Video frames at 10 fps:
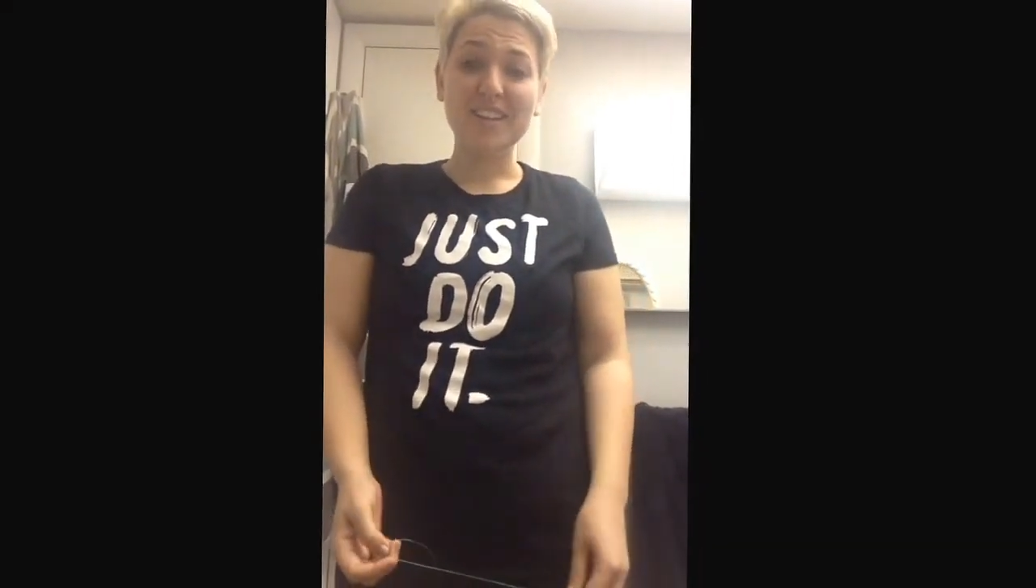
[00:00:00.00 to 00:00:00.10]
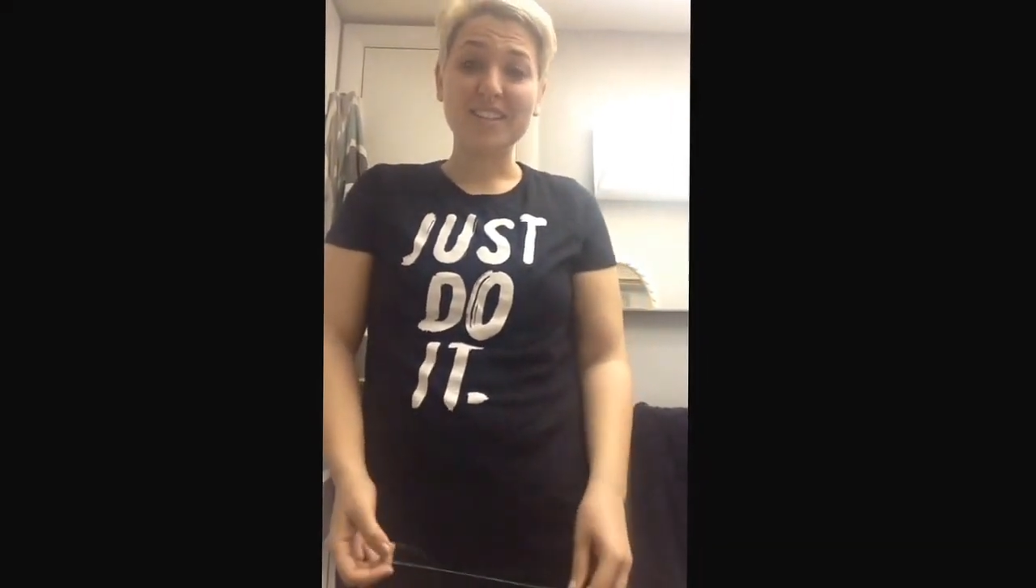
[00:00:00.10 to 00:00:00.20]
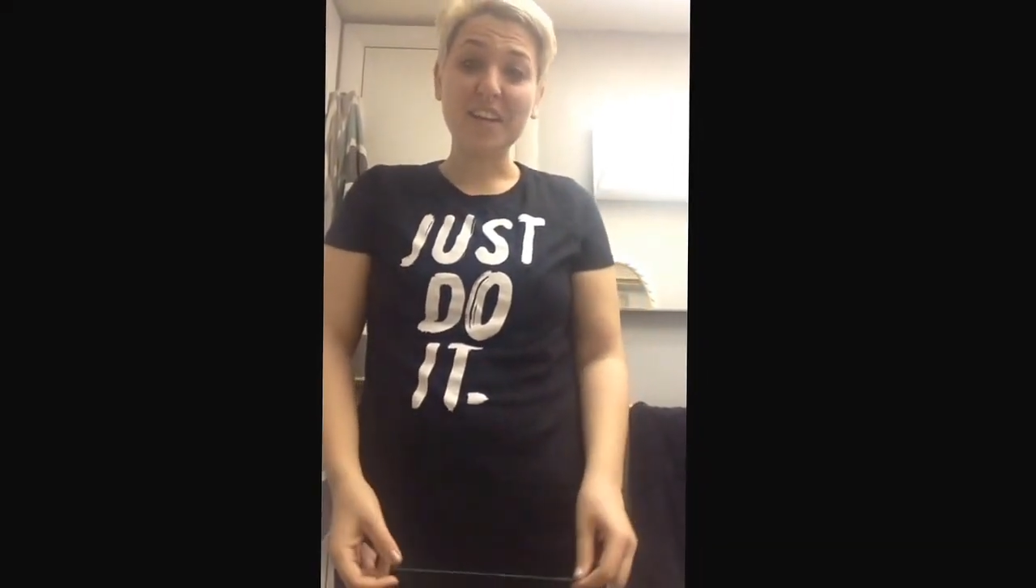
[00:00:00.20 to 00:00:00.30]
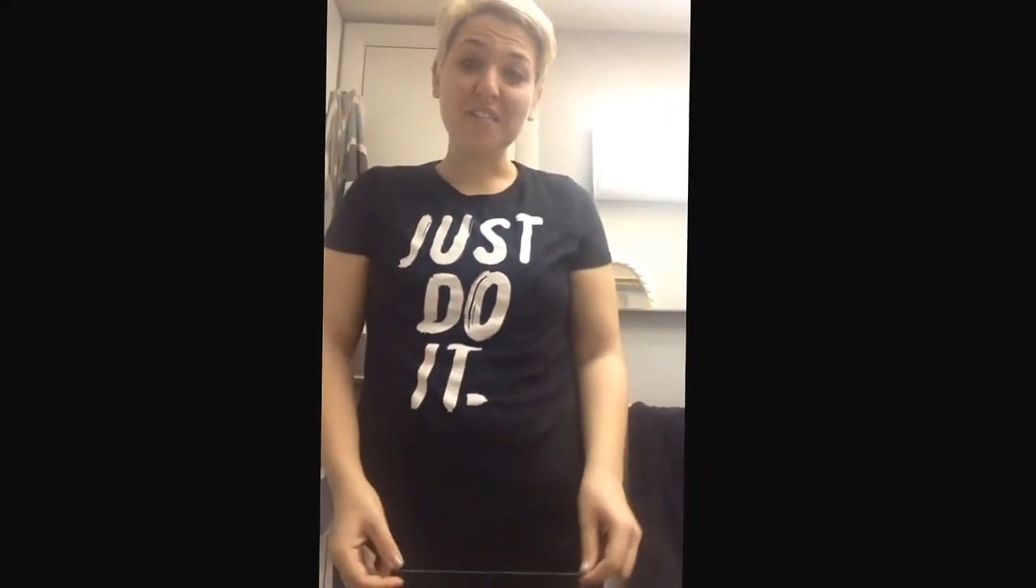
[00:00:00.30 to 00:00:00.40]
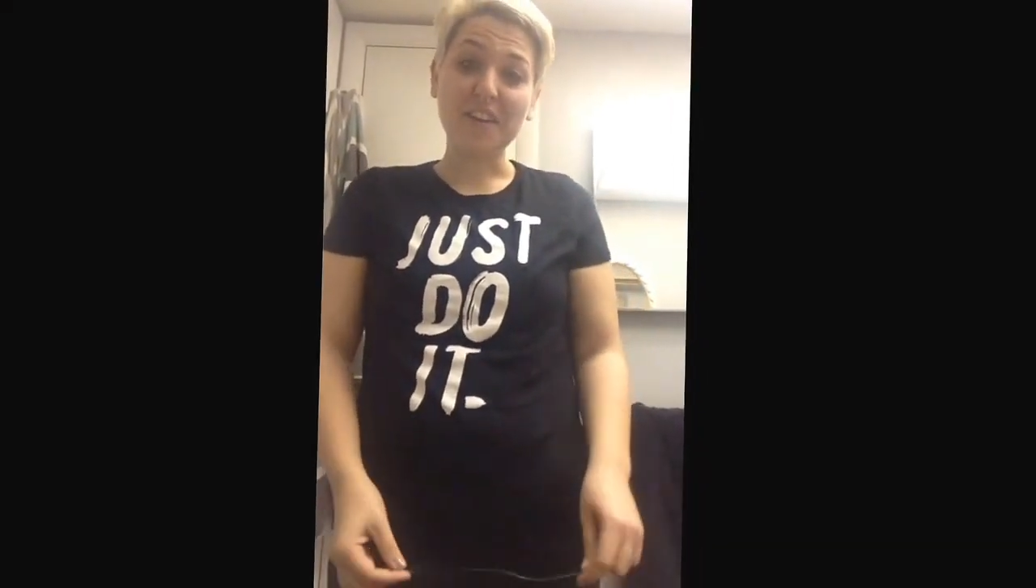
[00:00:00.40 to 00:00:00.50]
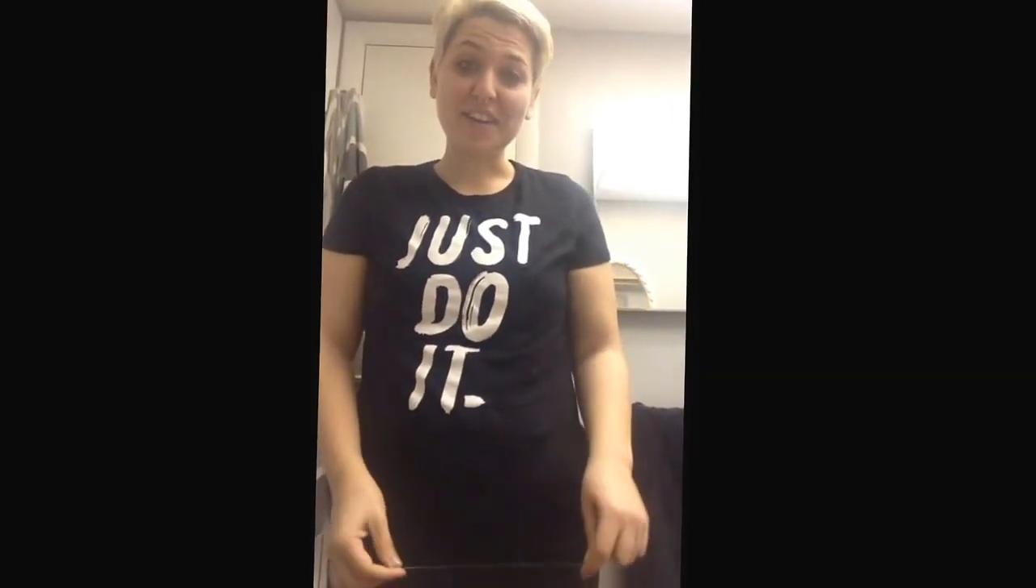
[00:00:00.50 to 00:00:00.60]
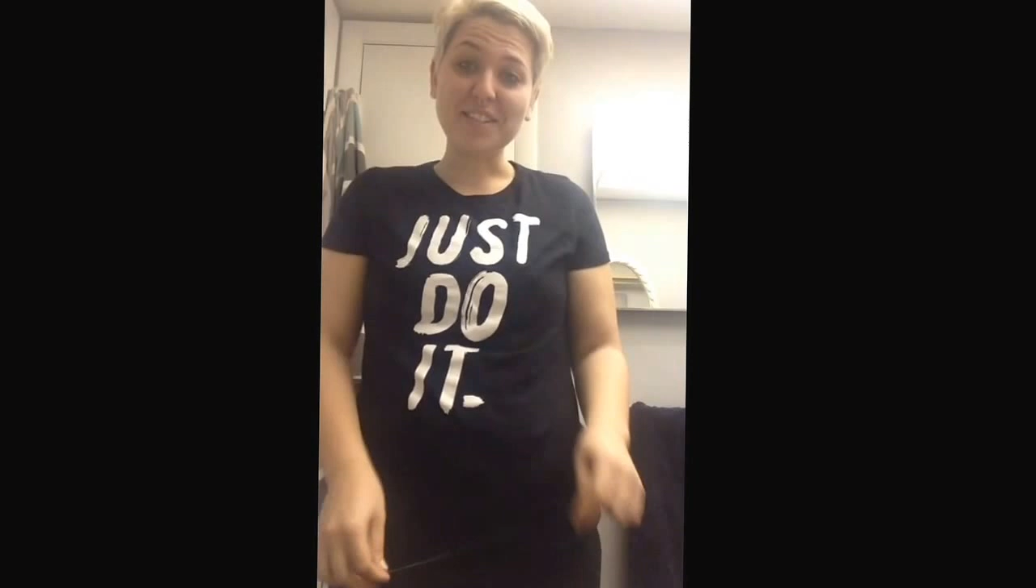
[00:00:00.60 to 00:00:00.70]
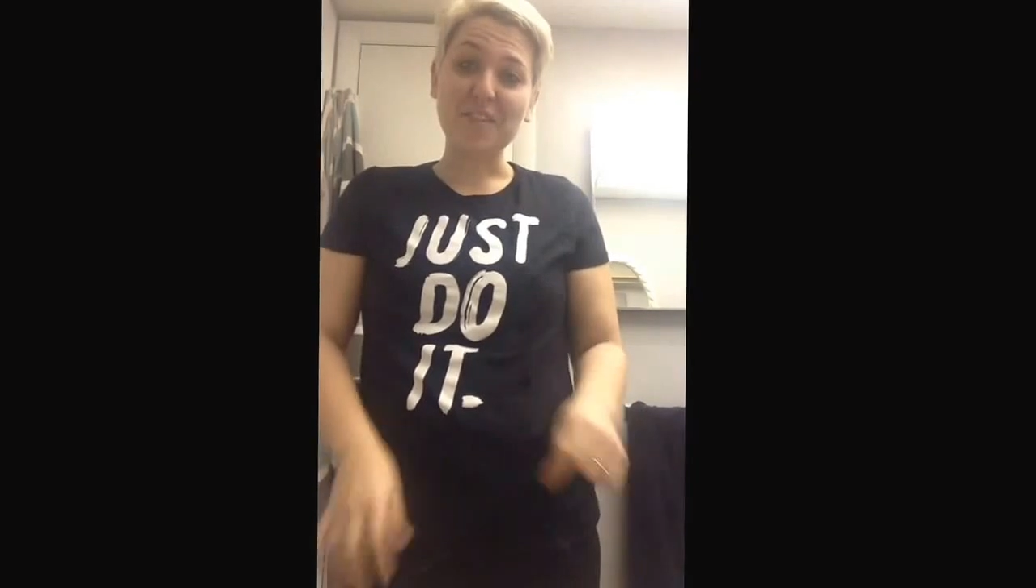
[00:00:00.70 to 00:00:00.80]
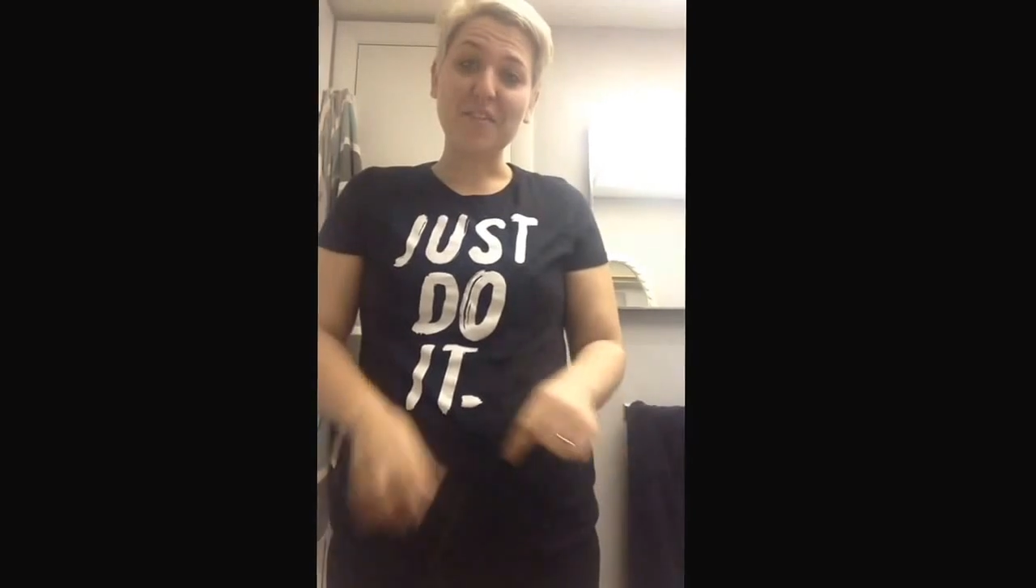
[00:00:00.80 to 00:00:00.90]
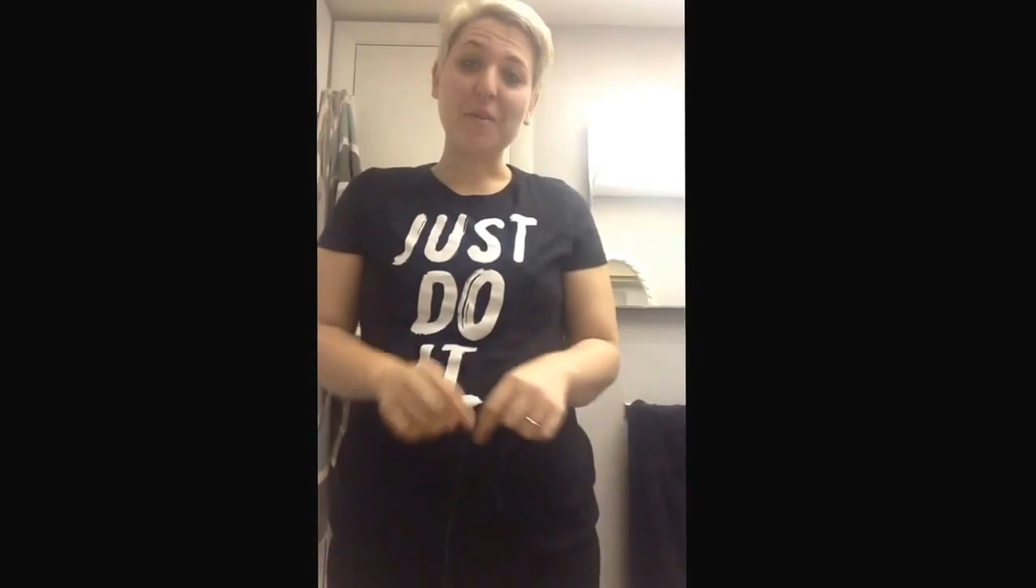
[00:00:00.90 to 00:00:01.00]
side effects
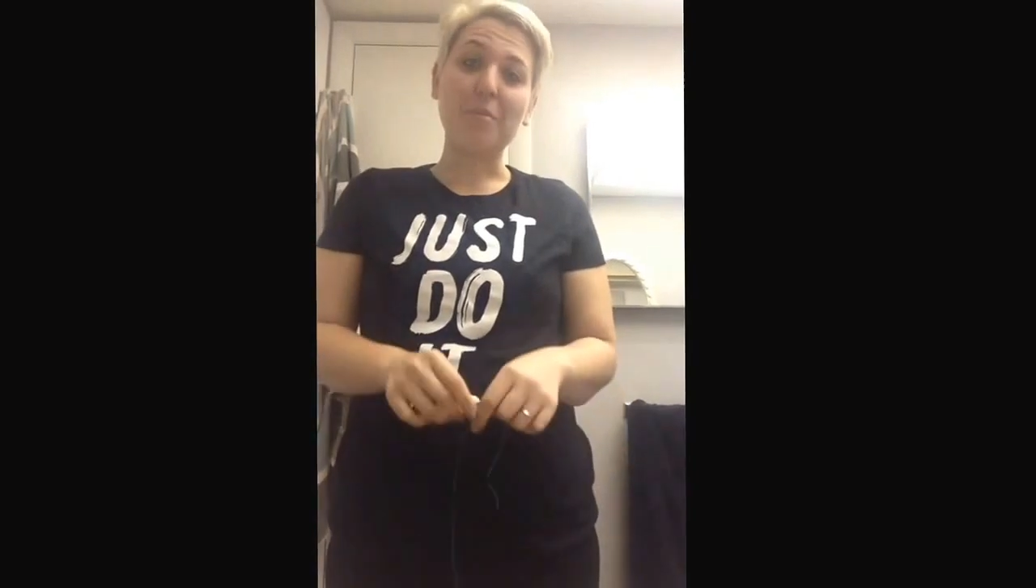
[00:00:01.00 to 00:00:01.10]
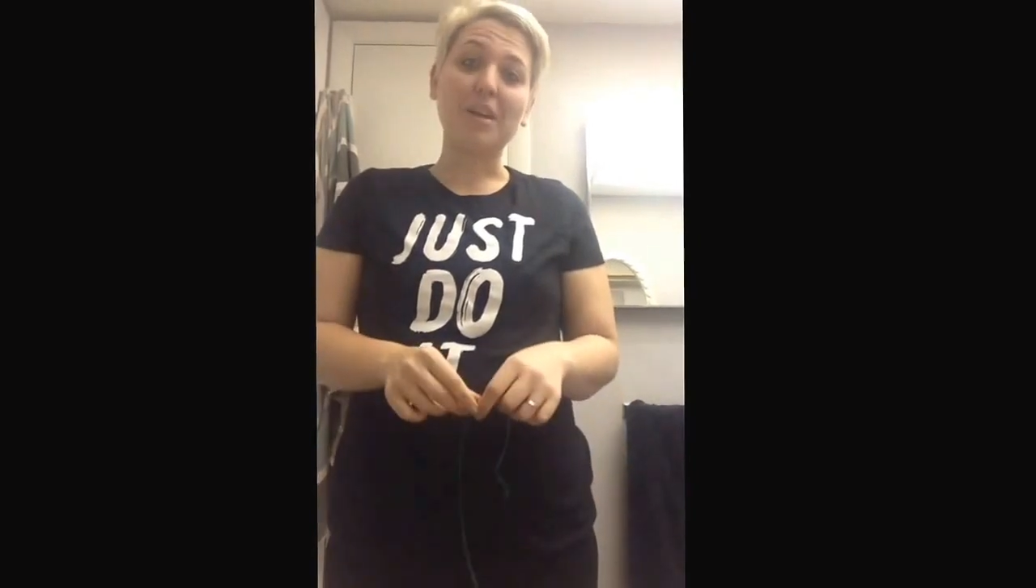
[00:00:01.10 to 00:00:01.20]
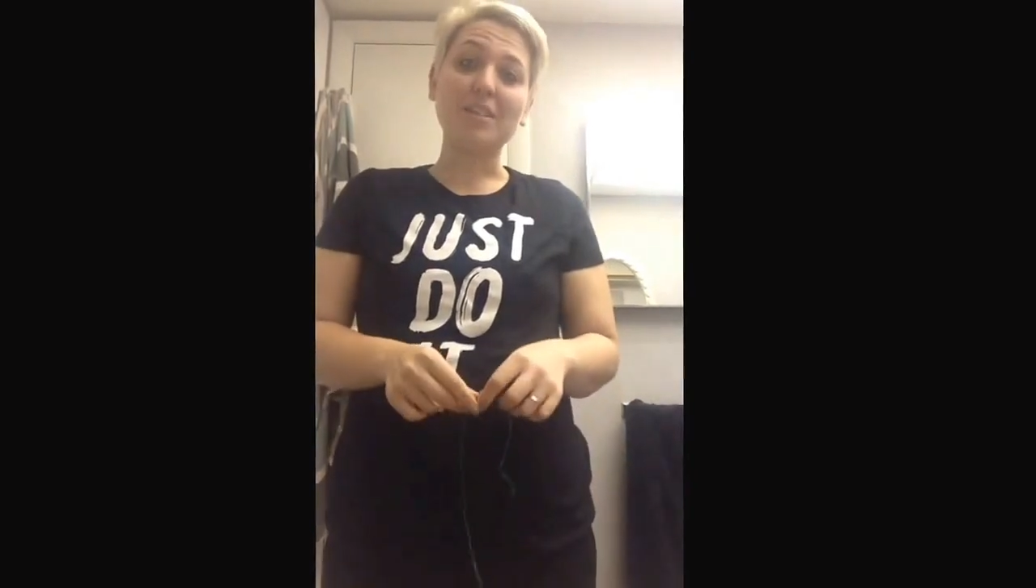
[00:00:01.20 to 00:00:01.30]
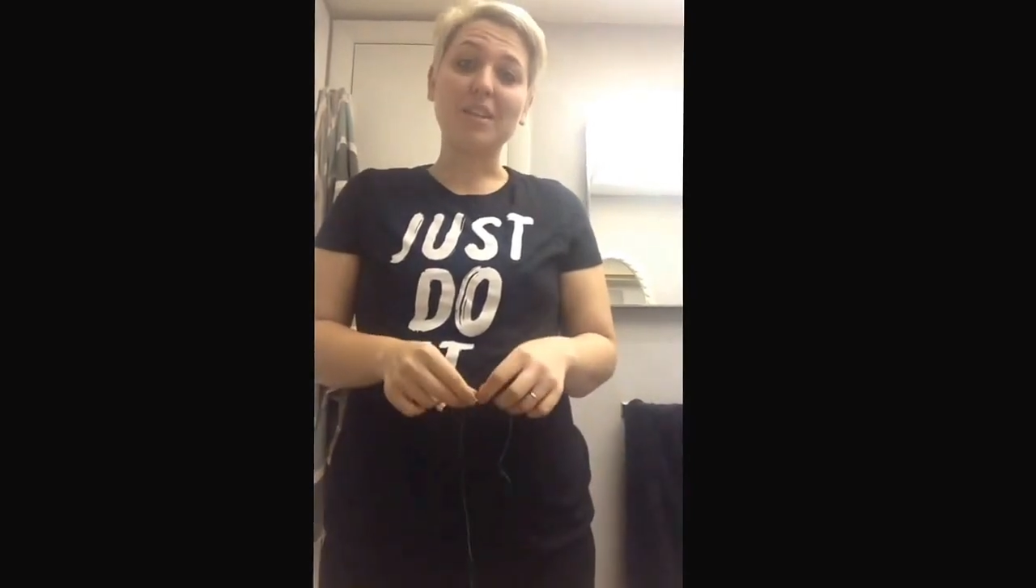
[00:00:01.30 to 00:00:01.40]
of it because